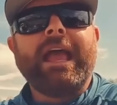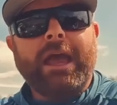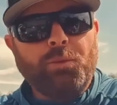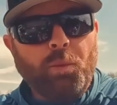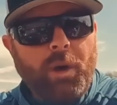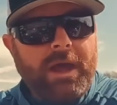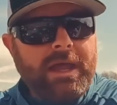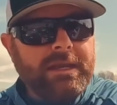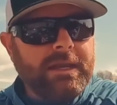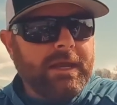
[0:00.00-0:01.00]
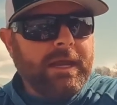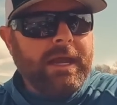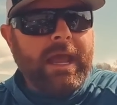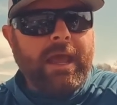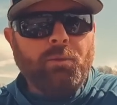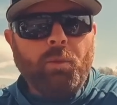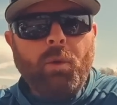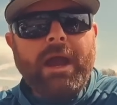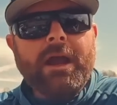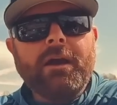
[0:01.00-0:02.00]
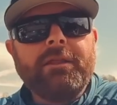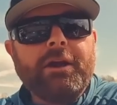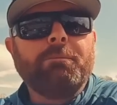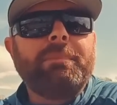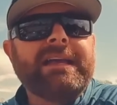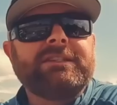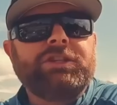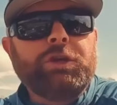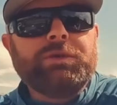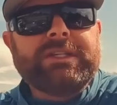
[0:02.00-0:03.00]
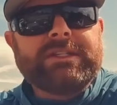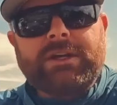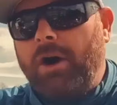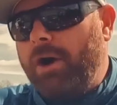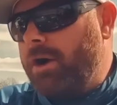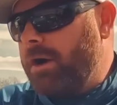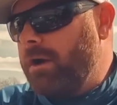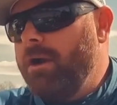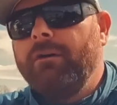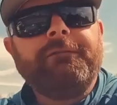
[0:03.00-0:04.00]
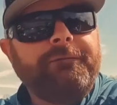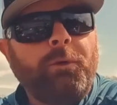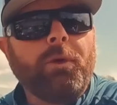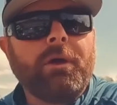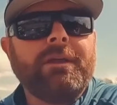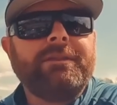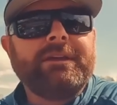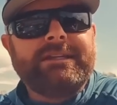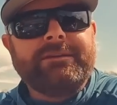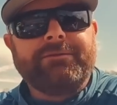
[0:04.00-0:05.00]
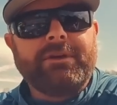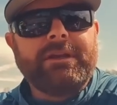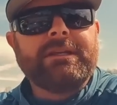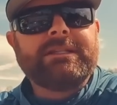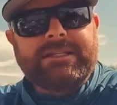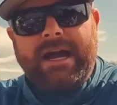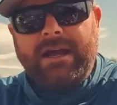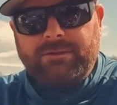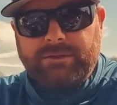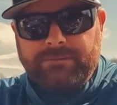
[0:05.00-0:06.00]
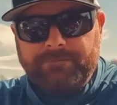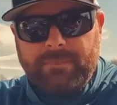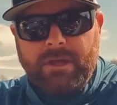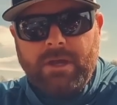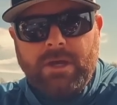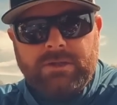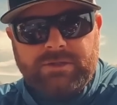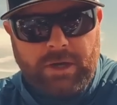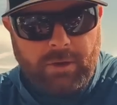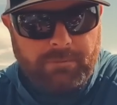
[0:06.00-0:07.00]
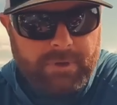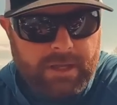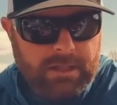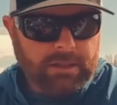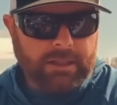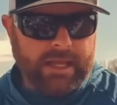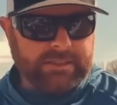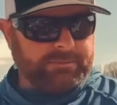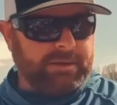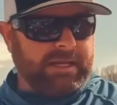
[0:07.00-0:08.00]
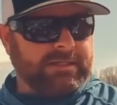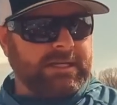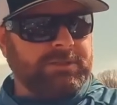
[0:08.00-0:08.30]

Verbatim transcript: and when and where their best uses are for the different styles. So let's, because I